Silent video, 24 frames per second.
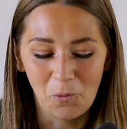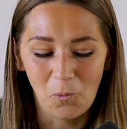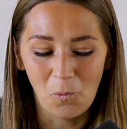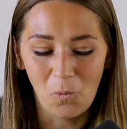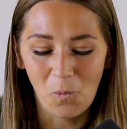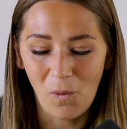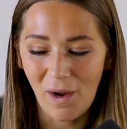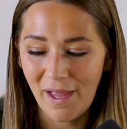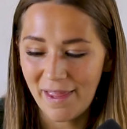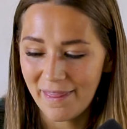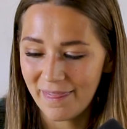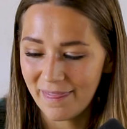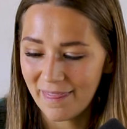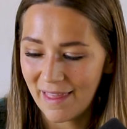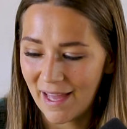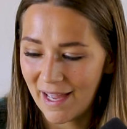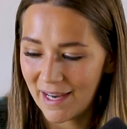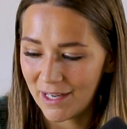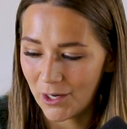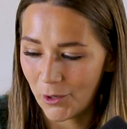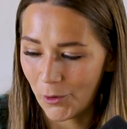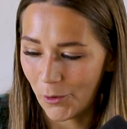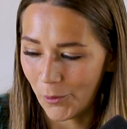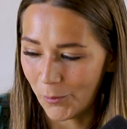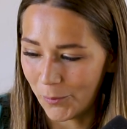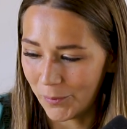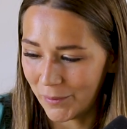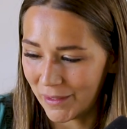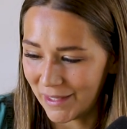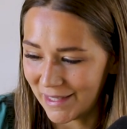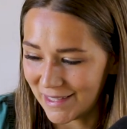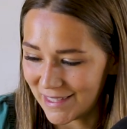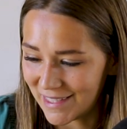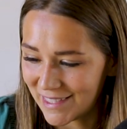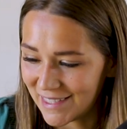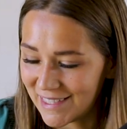when that hope
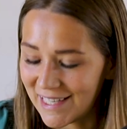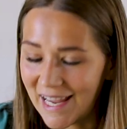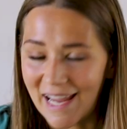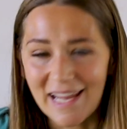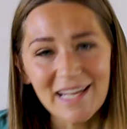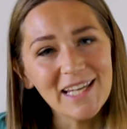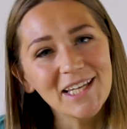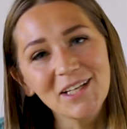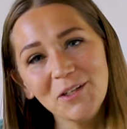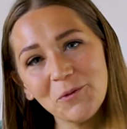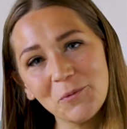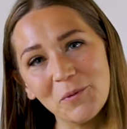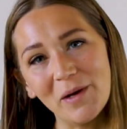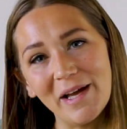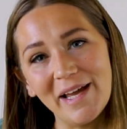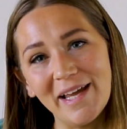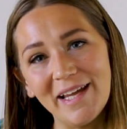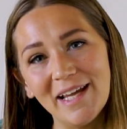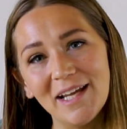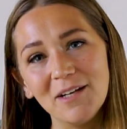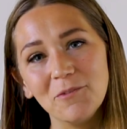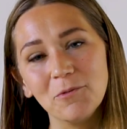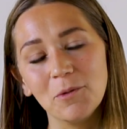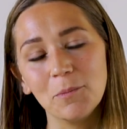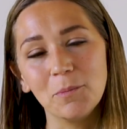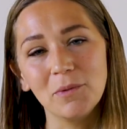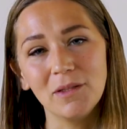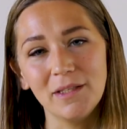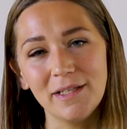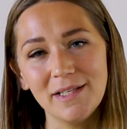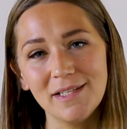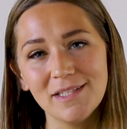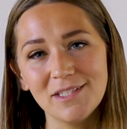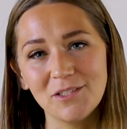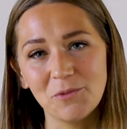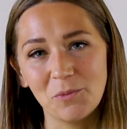gets taken away and
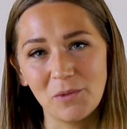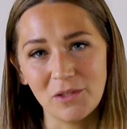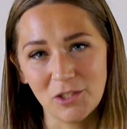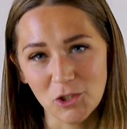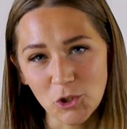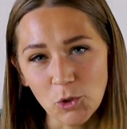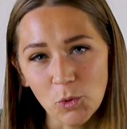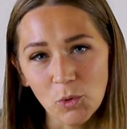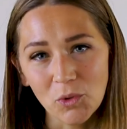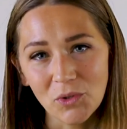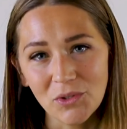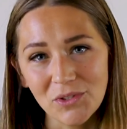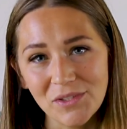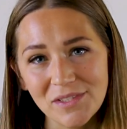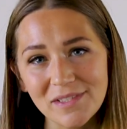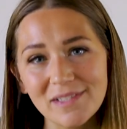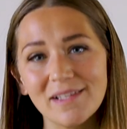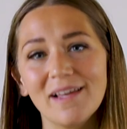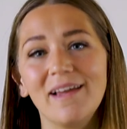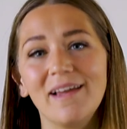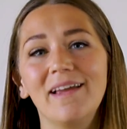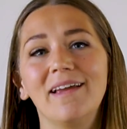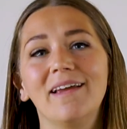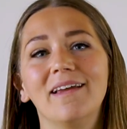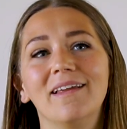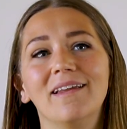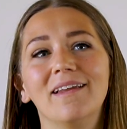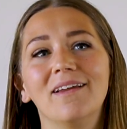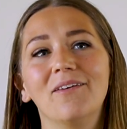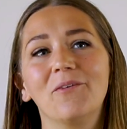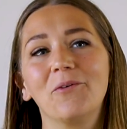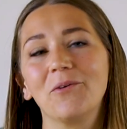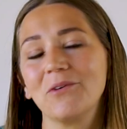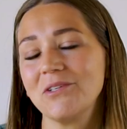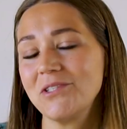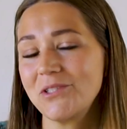replaced with chores
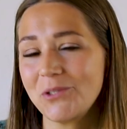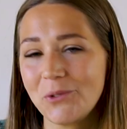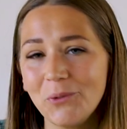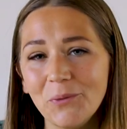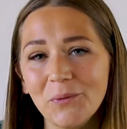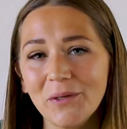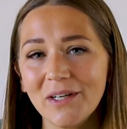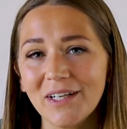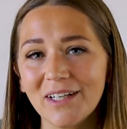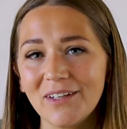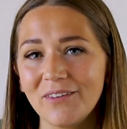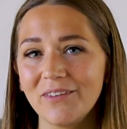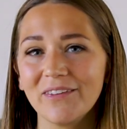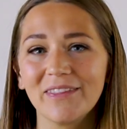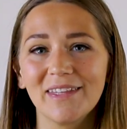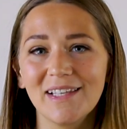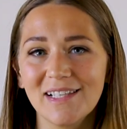or schoolwork or